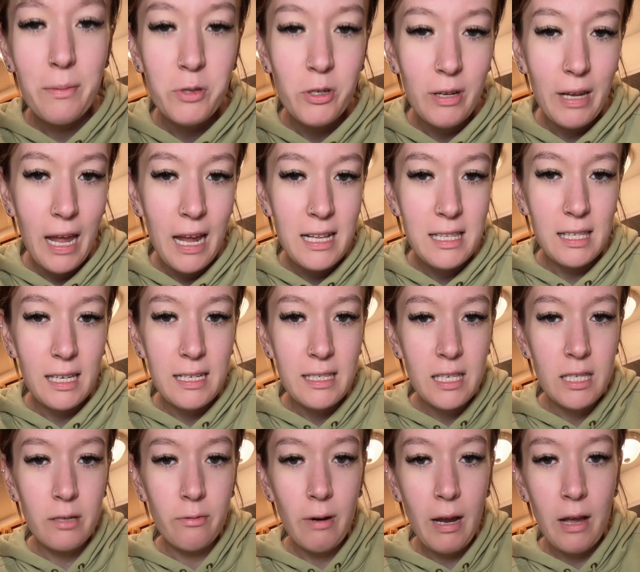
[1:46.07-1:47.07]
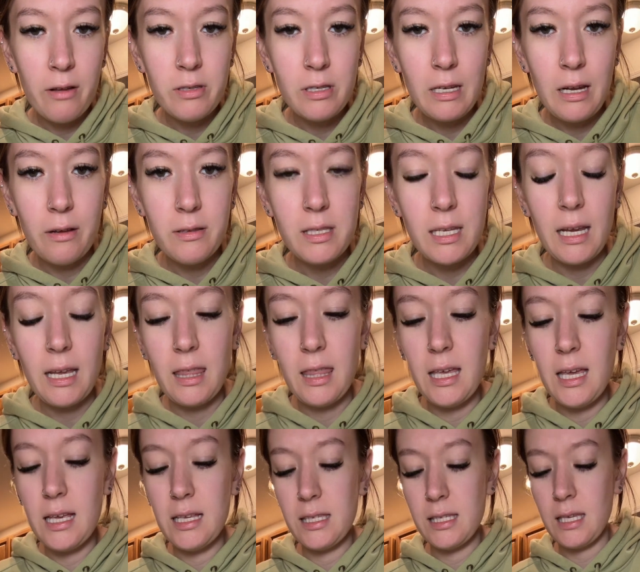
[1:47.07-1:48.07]
up doing 8 slices around, so now it's like
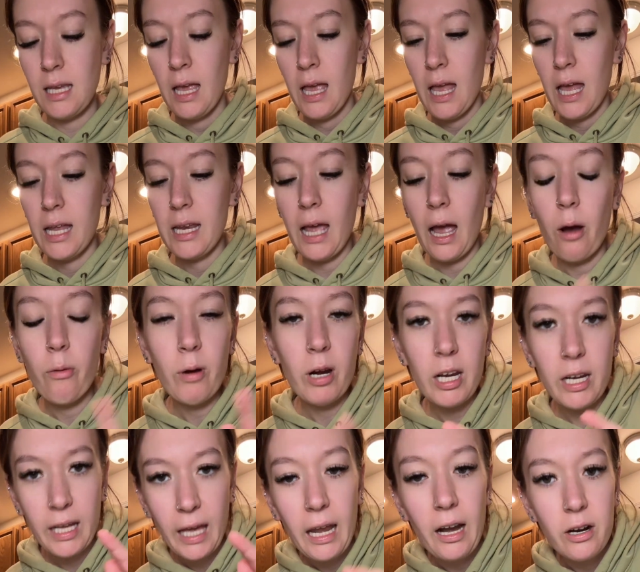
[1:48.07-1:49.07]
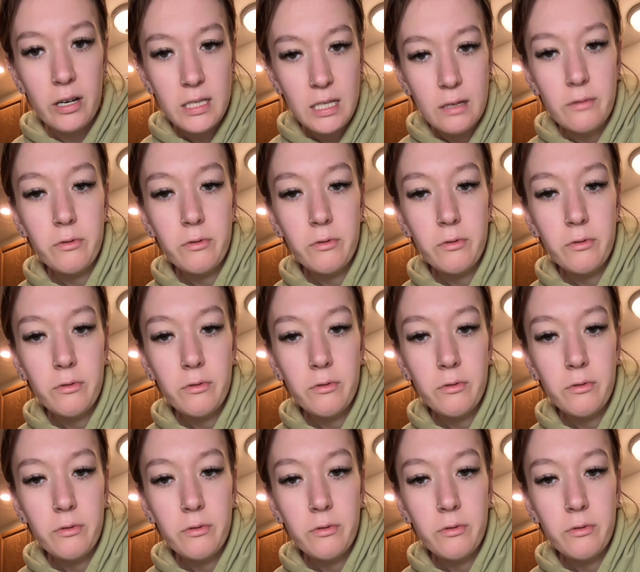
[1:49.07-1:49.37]
this, and now we're gonna get our tin